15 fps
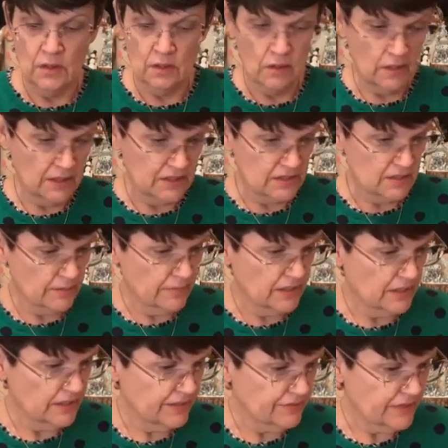All right, so I'm going to
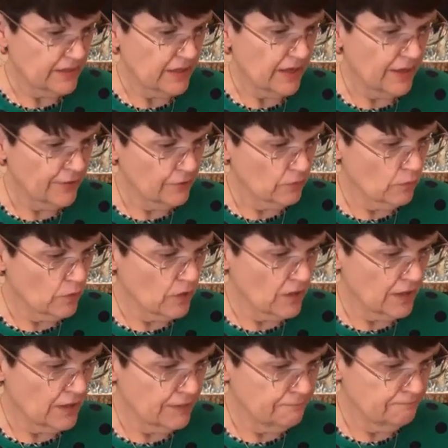get the other
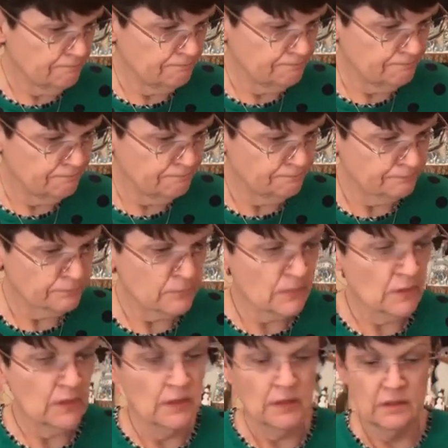one
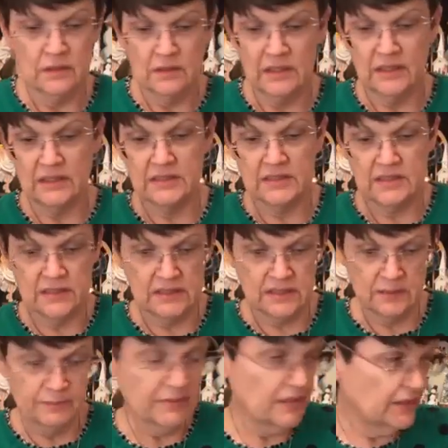that is
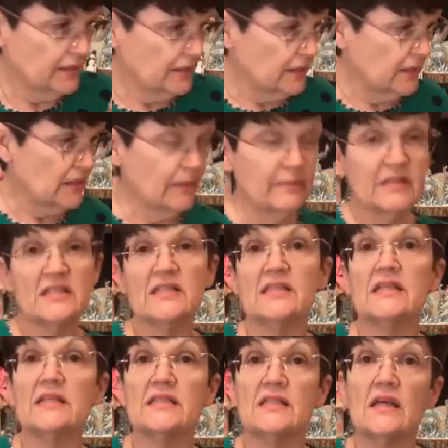this bead, and I'm going to
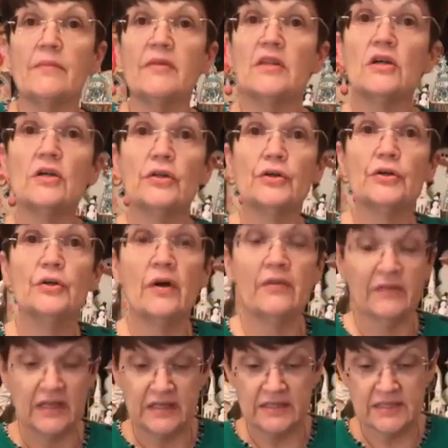stick some of the glue on
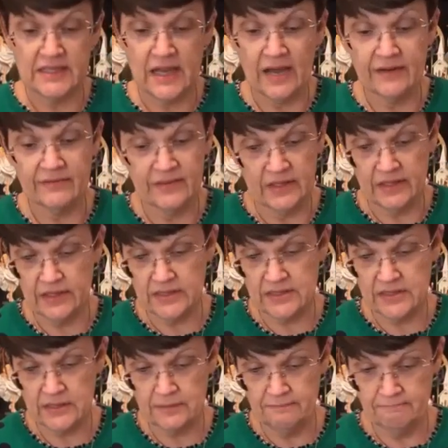the inside of
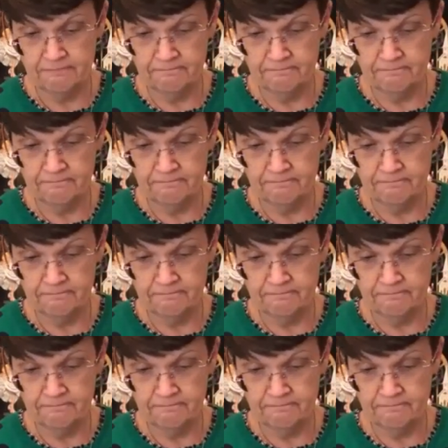this.